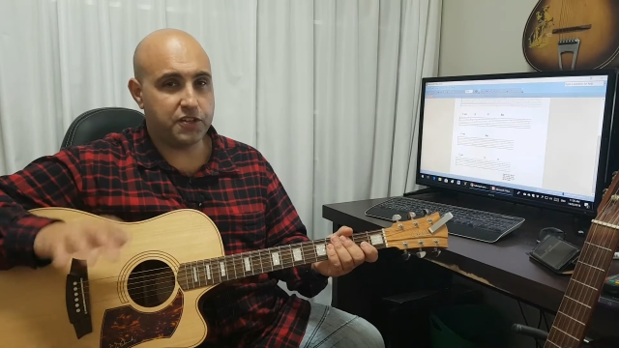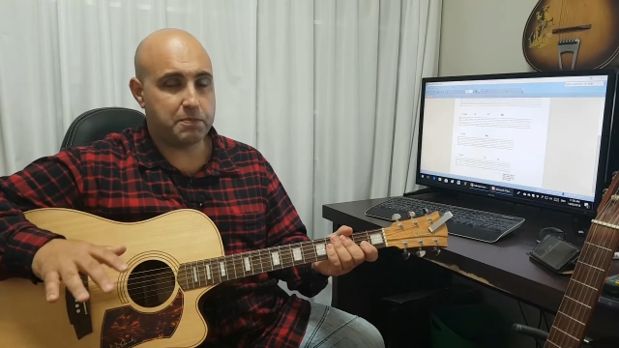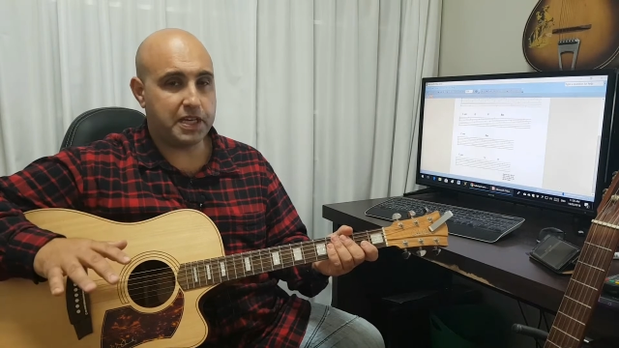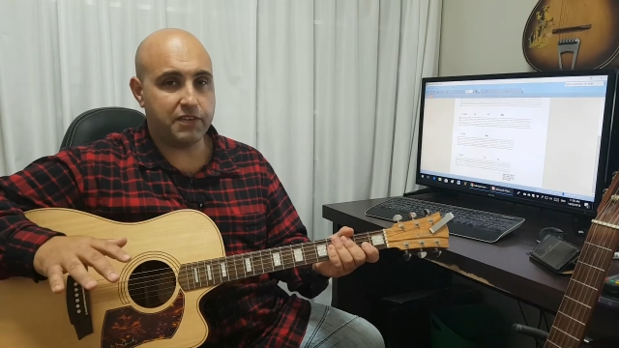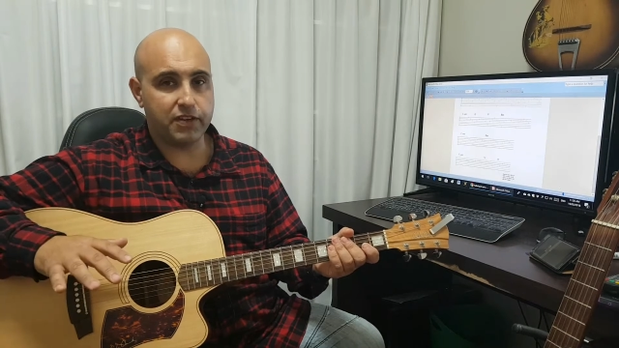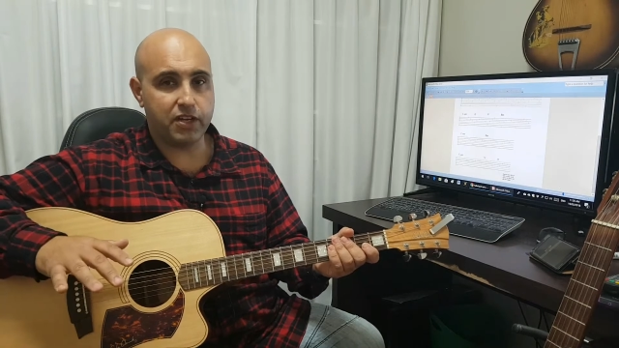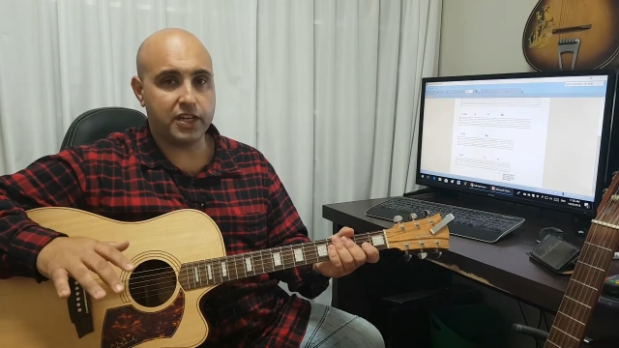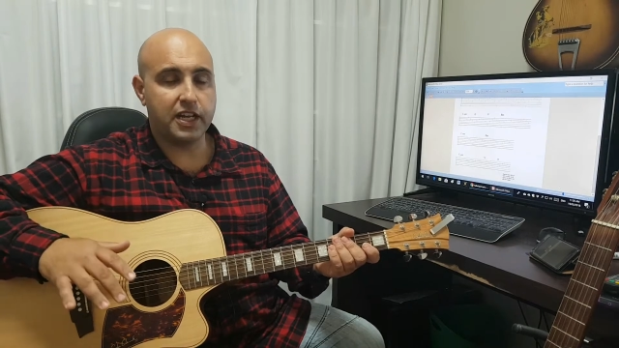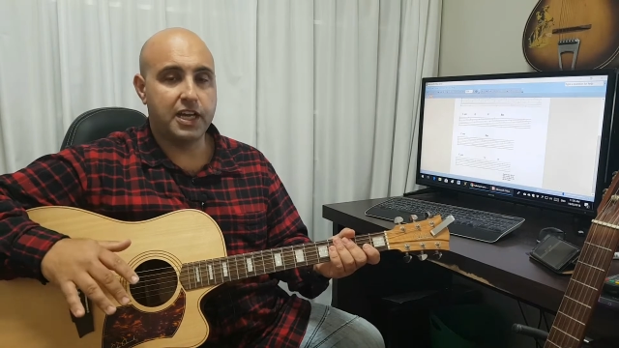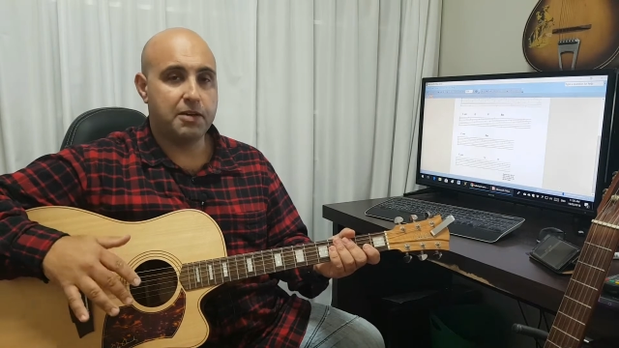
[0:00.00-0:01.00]
a pick if you
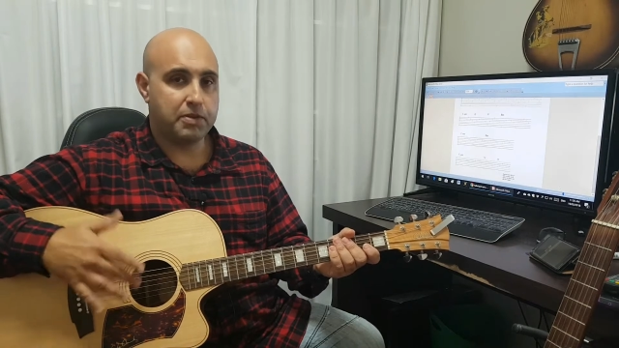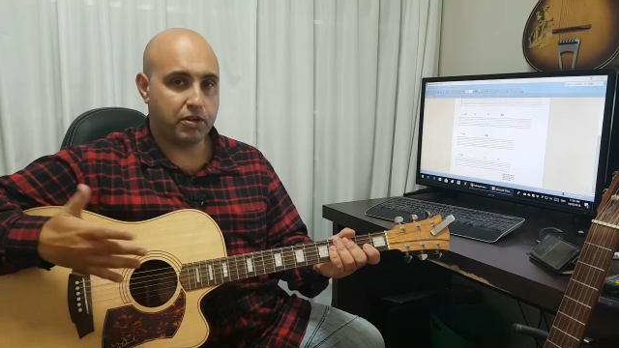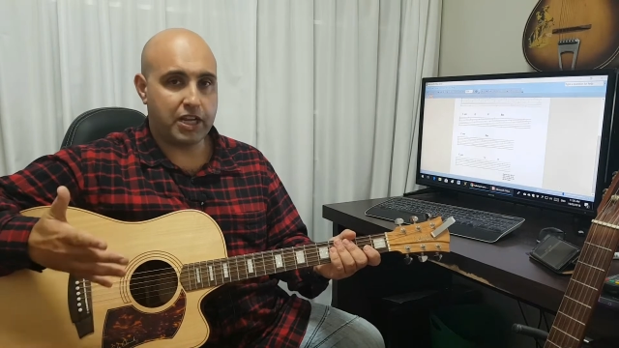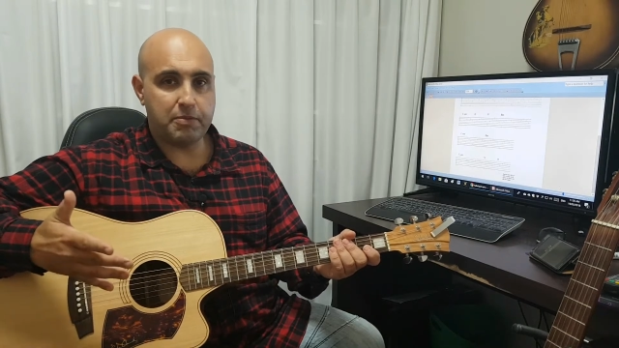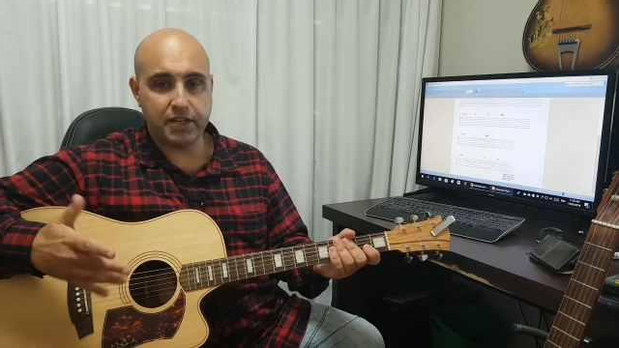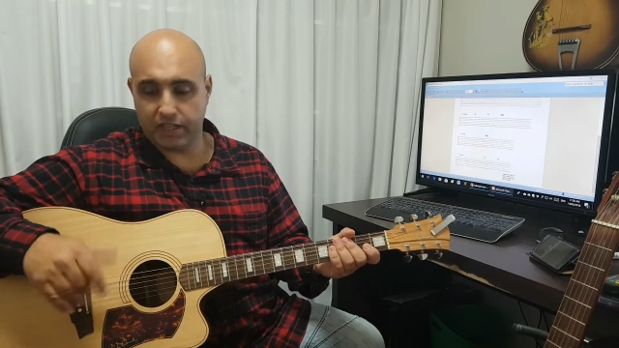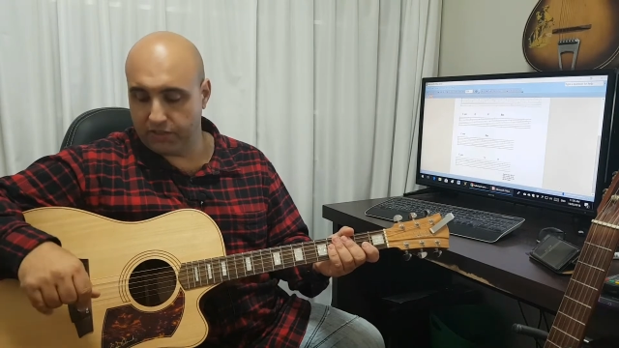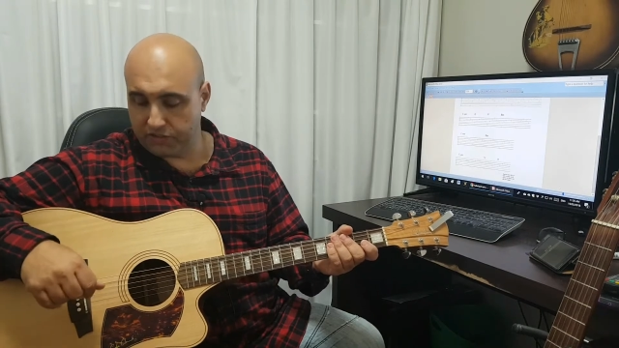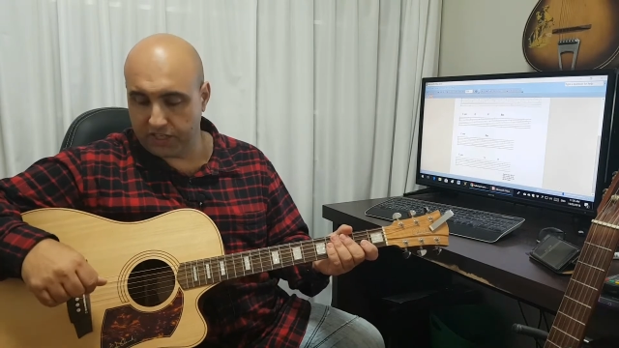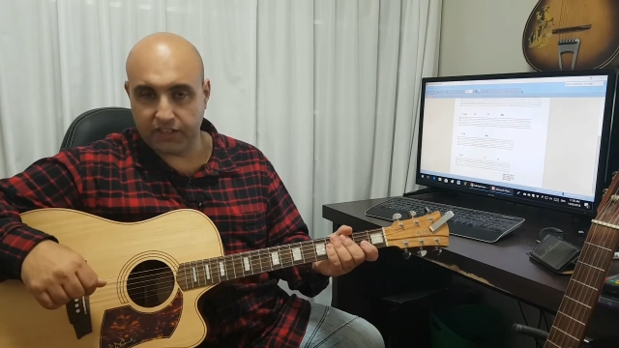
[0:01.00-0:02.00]
like, but I'll come in
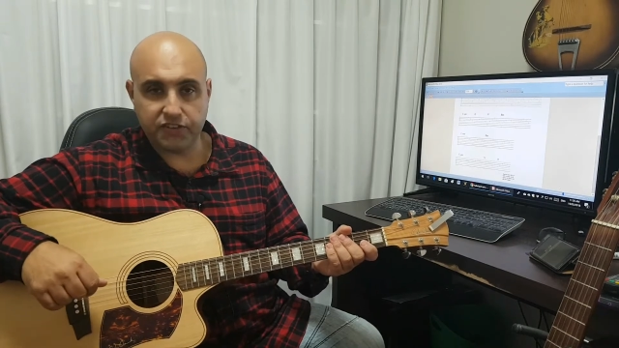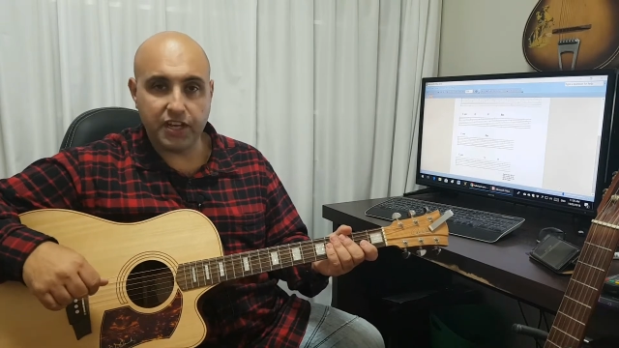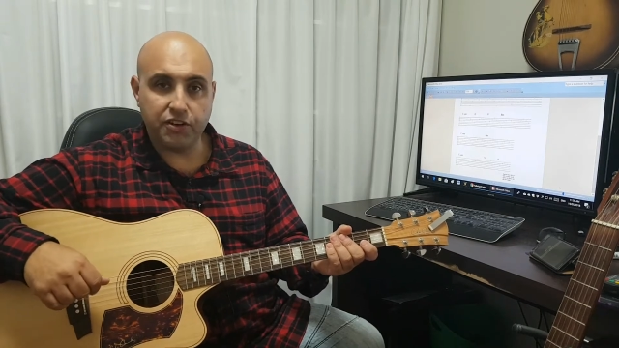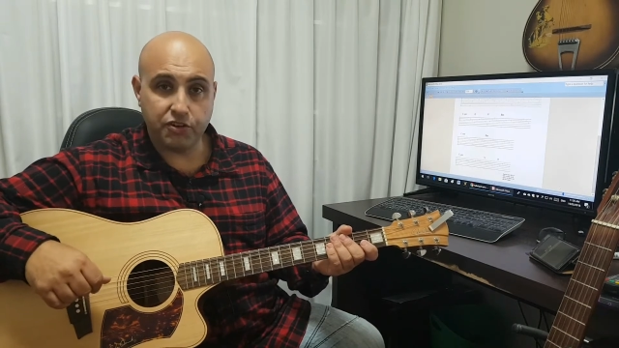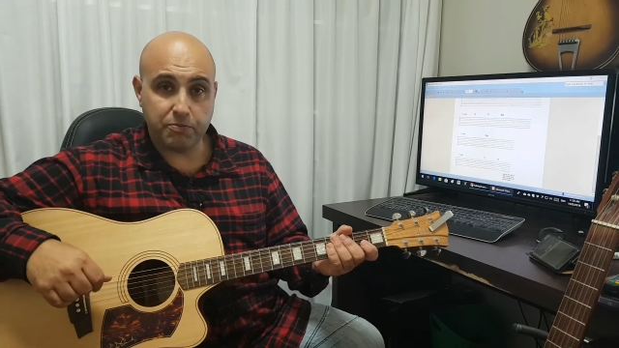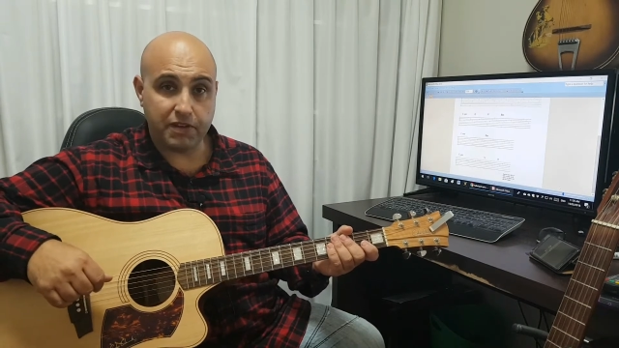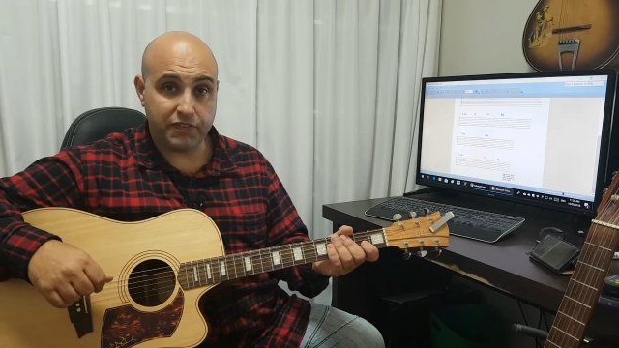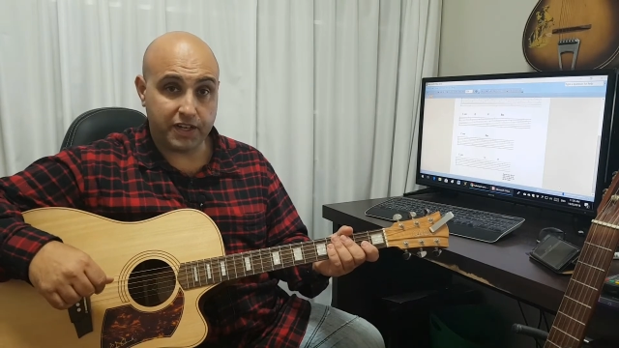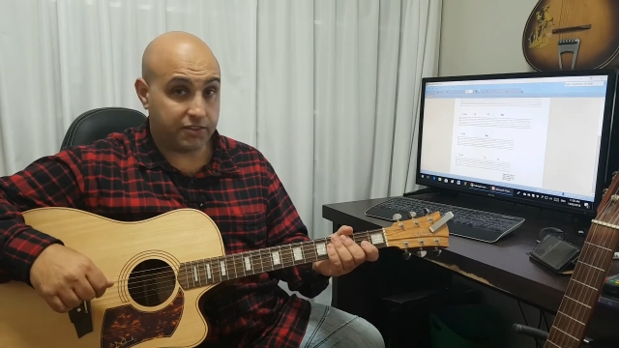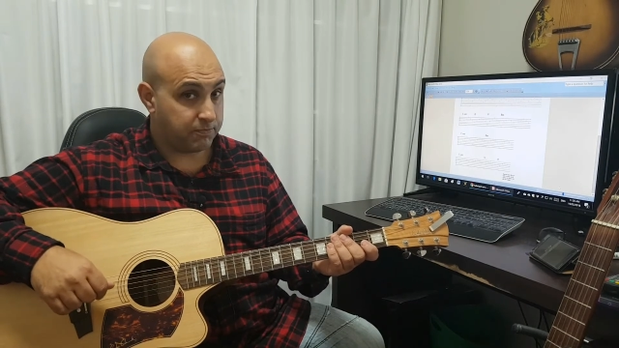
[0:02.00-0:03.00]
close so you can see how I do it with my
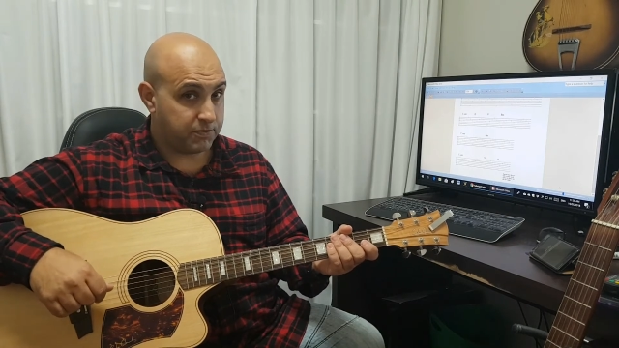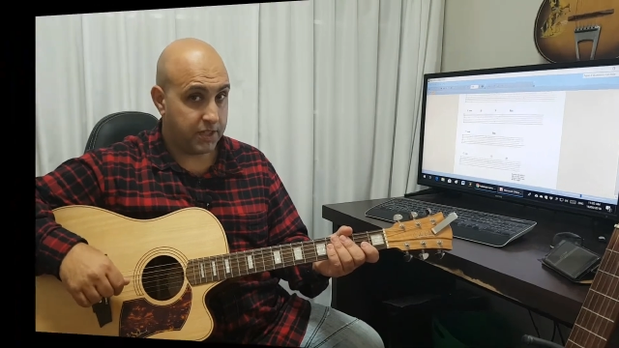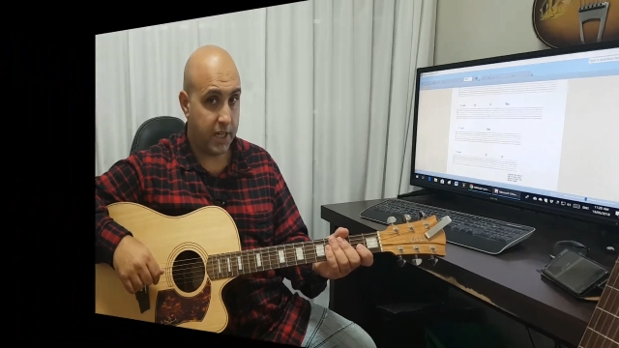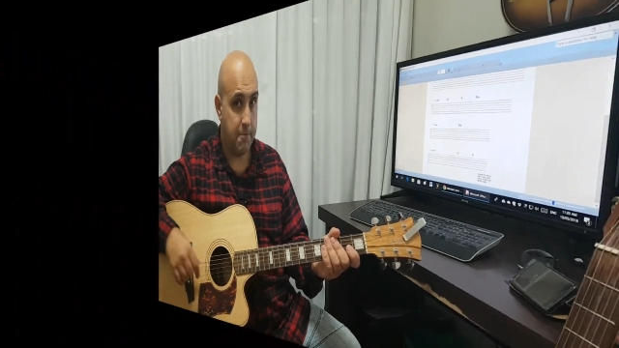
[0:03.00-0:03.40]
fingers. Okay,